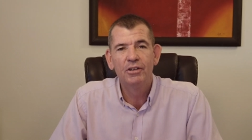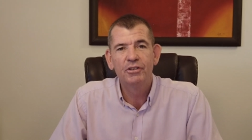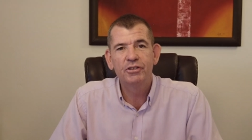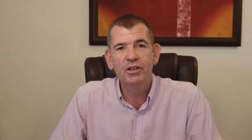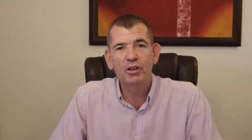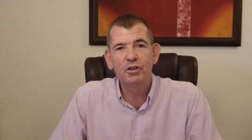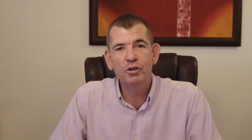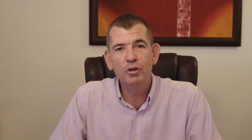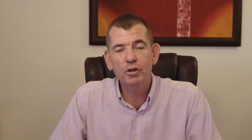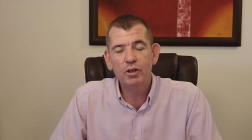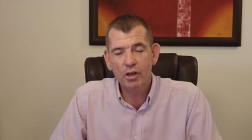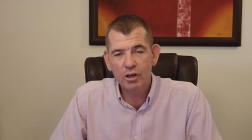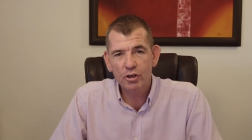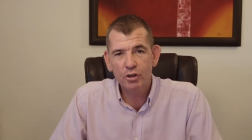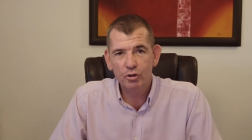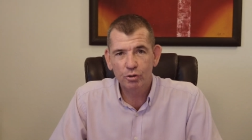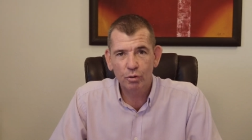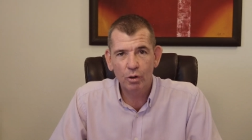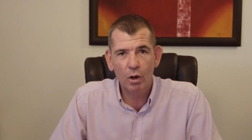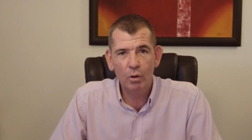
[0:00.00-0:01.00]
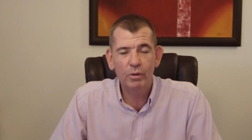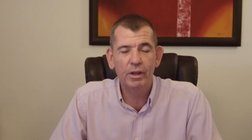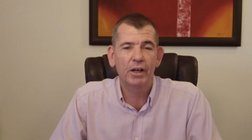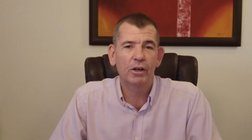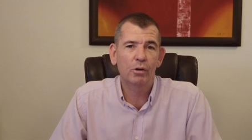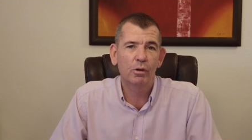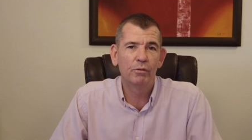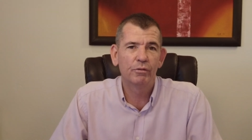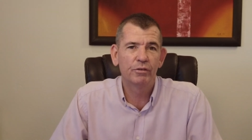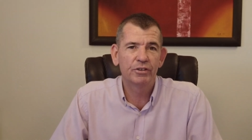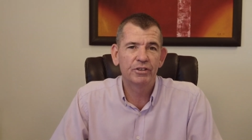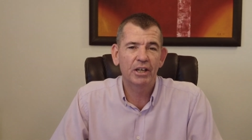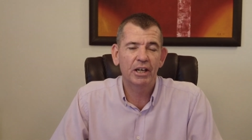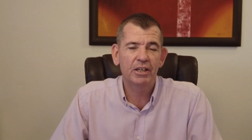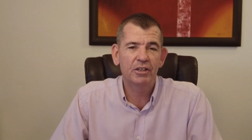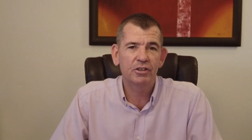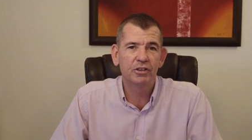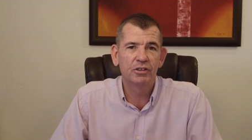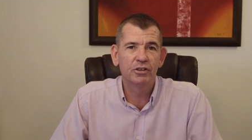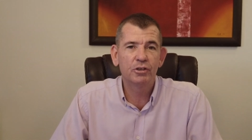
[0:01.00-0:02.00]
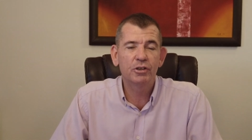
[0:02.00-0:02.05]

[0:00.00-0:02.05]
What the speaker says: So you can control that conversation.